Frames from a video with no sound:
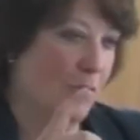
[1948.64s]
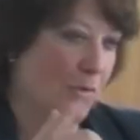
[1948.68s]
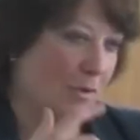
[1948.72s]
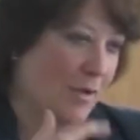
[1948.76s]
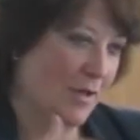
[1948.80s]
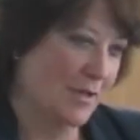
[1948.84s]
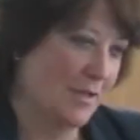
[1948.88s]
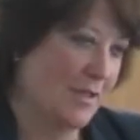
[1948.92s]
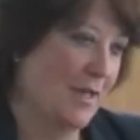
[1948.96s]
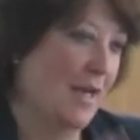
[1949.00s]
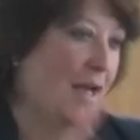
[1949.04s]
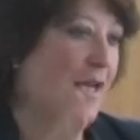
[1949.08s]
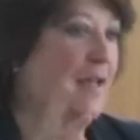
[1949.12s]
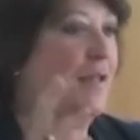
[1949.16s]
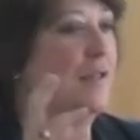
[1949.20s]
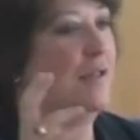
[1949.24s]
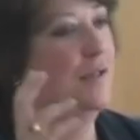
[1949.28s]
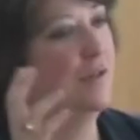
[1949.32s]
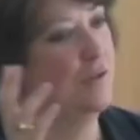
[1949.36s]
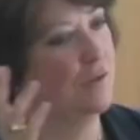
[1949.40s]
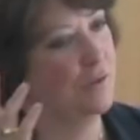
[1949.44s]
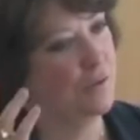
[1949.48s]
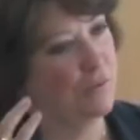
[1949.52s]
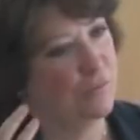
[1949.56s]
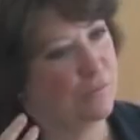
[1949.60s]
a slightly
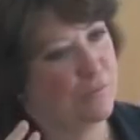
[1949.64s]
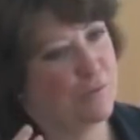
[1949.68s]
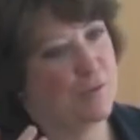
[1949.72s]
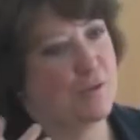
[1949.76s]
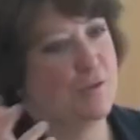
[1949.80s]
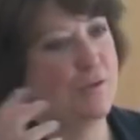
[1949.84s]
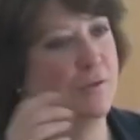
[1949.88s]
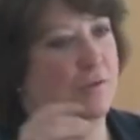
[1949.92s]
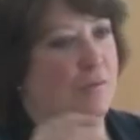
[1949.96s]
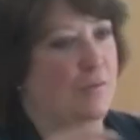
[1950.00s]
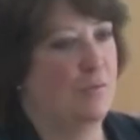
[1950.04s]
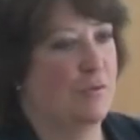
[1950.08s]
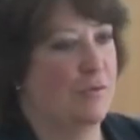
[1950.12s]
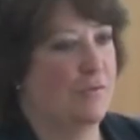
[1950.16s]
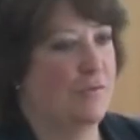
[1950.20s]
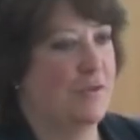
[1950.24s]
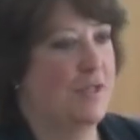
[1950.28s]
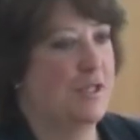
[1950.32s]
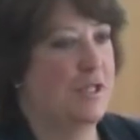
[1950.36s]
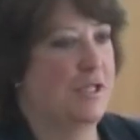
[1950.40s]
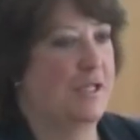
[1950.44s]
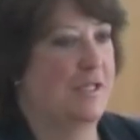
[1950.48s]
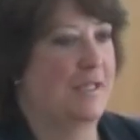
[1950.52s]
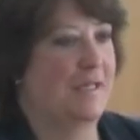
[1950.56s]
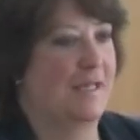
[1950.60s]
controversial
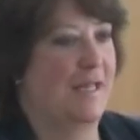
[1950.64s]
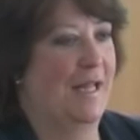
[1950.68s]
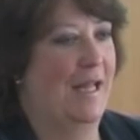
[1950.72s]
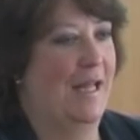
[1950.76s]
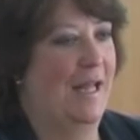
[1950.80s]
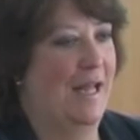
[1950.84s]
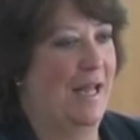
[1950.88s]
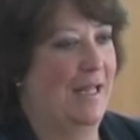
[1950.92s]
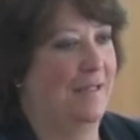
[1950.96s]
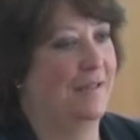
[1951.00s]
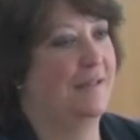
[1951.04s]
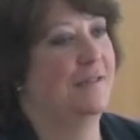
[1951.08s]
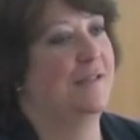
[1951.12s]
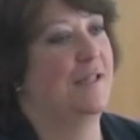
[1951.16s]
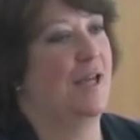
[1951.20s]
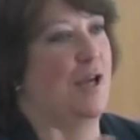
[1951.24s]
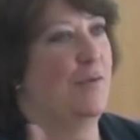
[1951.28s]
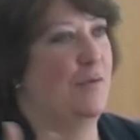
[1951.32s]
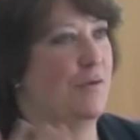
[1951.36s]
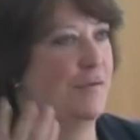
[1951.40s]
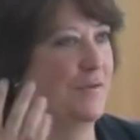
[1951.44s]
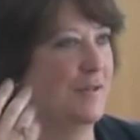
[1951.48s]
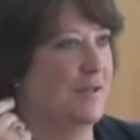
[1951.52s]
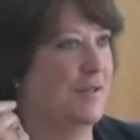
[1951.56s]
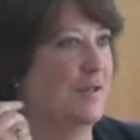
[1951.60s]
provision at the
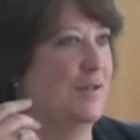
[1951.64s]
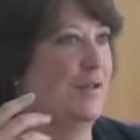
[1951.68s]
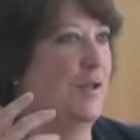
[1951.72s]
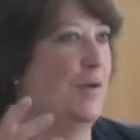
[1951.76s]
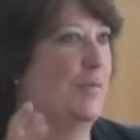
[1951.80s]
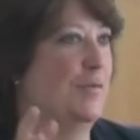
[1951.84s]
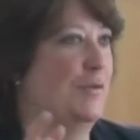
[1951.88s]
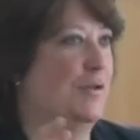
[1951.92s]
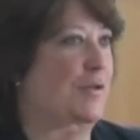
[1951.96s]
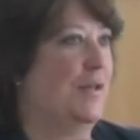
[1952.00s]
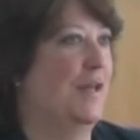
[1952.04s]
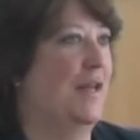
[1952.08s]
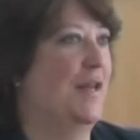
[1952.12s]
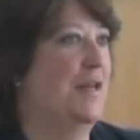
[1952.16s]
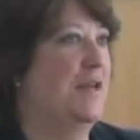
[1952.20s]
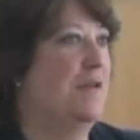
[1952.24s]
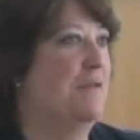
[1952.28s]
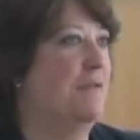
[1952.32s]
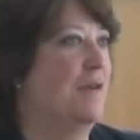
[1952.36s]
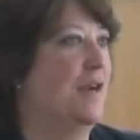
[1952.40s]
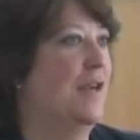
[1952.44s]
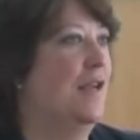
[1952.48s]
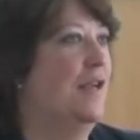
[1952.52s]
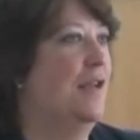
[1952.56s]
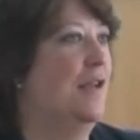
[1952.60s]
time of its adoption
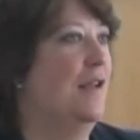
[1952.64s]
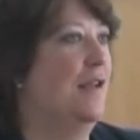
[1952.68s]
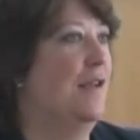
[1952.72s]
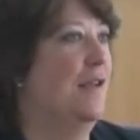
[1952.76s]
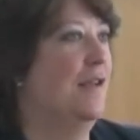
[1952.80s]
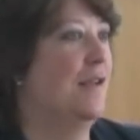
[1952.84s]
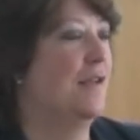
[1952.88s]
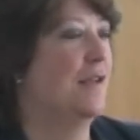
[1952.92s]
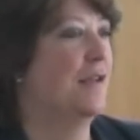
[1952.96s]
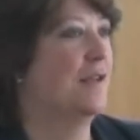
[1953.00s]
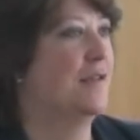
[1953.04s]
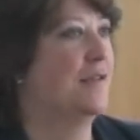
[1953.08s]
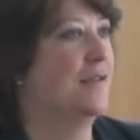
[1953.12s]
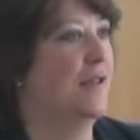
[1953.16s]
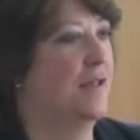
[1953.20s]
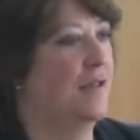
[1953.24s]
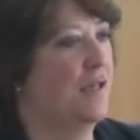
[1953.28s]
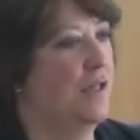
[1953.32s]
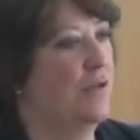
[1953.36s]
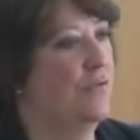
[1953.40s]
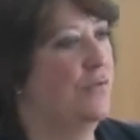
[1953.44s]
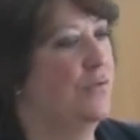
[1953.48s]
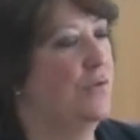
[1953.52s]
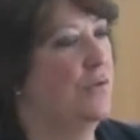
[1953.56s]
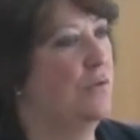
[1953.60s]
anyway, is that
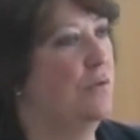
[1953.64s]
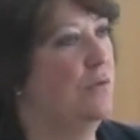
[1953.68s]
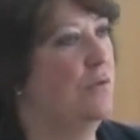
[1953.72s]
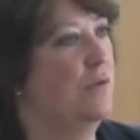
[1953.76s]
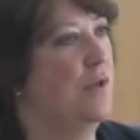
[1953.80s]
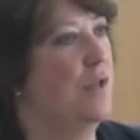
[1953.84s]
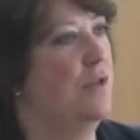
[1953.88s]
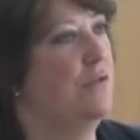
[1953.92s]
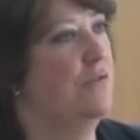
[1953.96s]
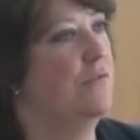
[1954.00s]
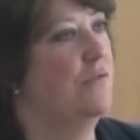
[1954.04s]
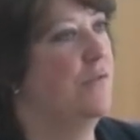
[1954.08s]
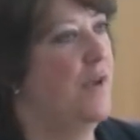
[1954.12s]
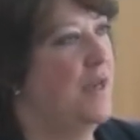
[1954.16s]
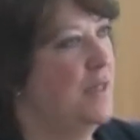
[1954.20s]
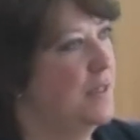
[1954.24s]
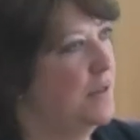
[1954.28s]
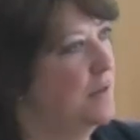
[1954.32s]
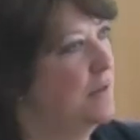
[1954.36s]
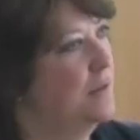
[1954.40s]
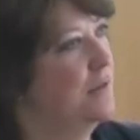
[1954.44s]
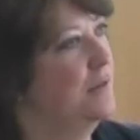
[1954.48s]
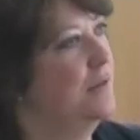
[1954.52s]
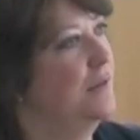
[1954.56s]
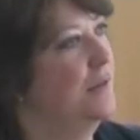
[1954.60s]
if you
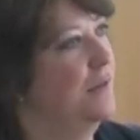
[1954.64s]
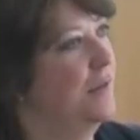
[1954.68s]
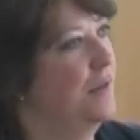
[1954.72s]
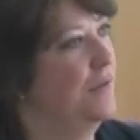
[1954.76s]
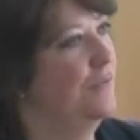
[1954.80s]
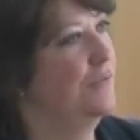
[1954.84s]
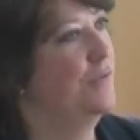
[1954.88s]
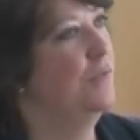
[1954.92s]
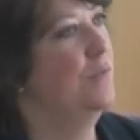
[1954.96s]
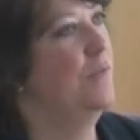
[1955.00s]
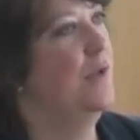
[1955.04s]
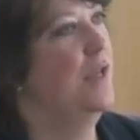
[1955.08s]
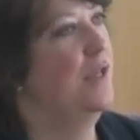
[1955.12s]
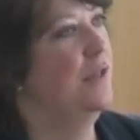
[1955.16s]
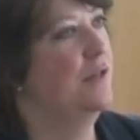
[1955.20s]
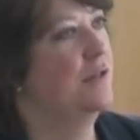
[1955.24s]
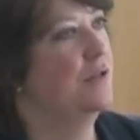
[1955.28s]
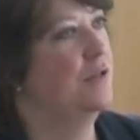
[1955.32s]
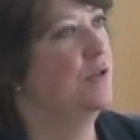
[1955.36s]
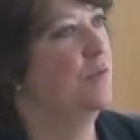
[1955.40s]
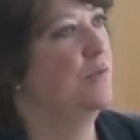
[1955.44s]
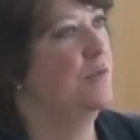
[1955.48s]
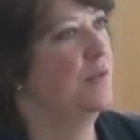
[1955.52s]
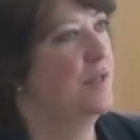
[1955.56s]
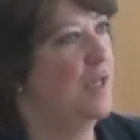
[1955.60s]
make a
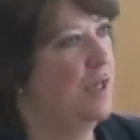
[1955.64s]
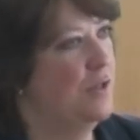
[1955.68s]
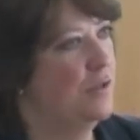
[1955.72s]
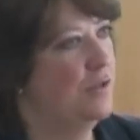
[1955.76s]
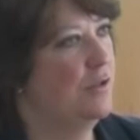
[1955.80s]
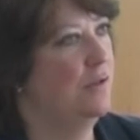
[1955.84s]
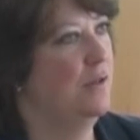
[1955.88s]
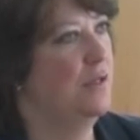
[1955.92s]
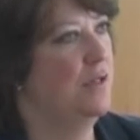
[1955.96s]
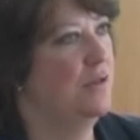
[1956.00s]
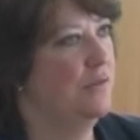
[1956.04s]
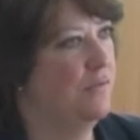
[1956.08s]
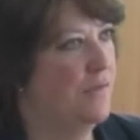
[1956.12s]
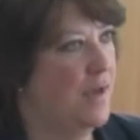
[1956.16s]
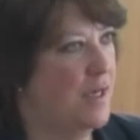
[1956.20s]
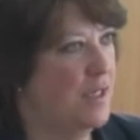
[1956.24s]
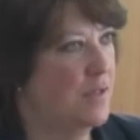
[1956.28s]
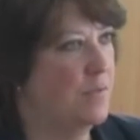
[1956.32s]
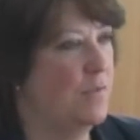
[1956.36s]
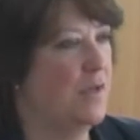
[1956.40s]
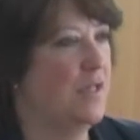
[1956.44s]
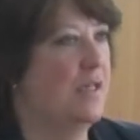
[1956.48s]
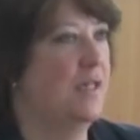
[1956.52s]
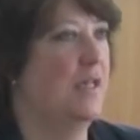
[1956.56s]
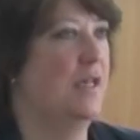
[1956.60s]
substantial
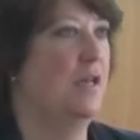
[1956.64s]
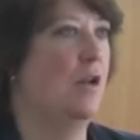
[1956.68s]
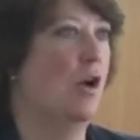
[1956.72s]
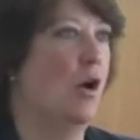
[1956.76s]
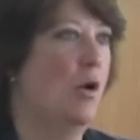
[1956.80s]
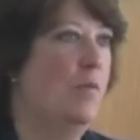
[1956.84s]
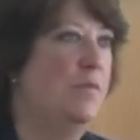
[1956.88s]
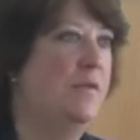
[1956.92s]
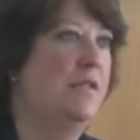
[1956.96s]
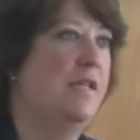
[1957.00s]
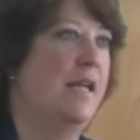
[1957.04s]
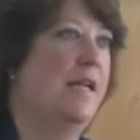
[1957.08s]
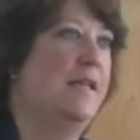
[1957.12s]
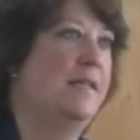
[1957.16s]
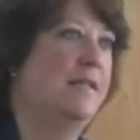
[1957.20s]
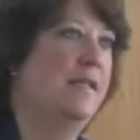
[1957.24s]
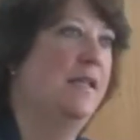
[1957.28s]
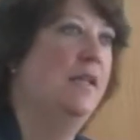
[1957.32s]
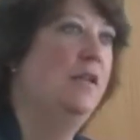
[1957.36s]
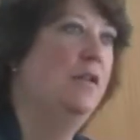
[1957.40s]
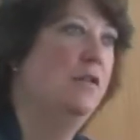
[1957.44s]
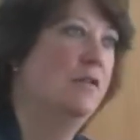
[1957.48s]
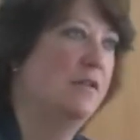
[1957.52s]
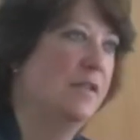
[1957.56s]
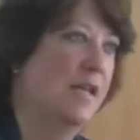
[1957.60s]
investment in
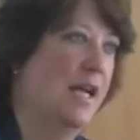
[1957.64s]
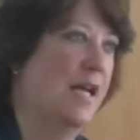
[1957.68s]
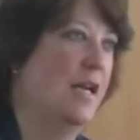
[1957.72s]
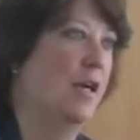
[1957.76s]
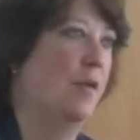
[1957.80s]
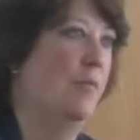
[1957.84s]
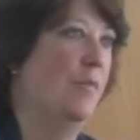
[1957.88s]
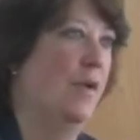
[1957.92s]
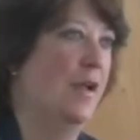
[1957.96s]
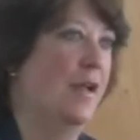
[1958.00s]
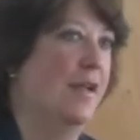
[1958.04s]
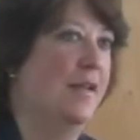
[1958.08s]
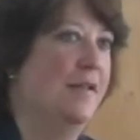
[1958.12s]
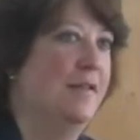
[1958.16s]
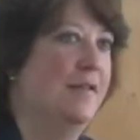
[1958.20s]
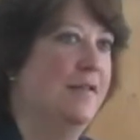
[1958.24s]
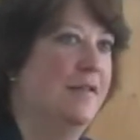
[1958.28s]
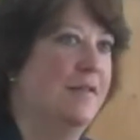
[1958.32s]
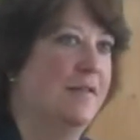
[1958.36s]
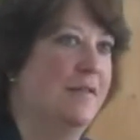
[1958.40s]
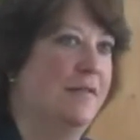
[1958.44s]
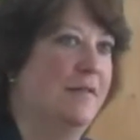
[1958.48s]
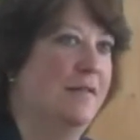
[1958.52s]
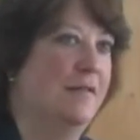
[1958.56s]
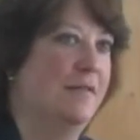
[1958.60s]
updating your database,